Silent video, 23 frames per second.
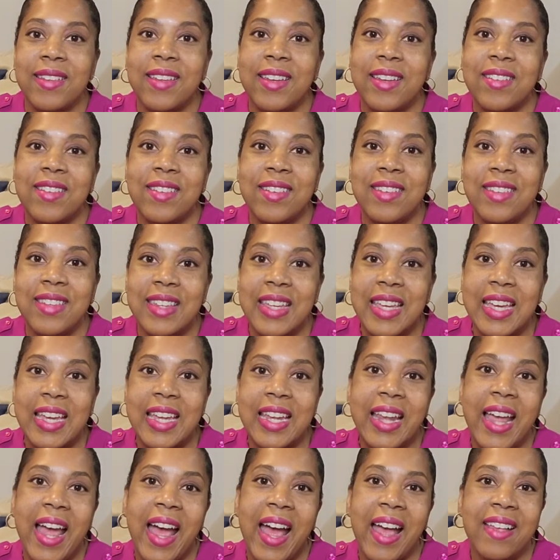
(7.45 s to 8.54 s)
they just see it
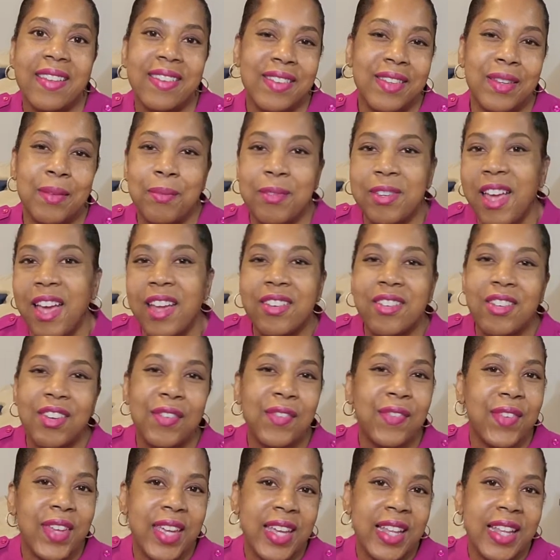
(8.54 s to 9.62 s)
as some
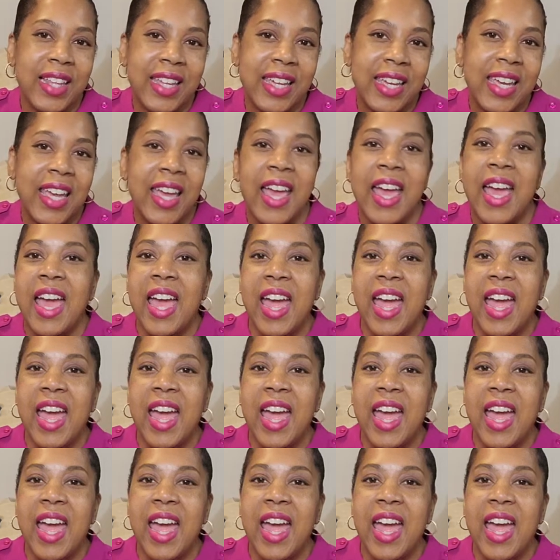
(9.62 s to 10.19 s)
touchy-feely,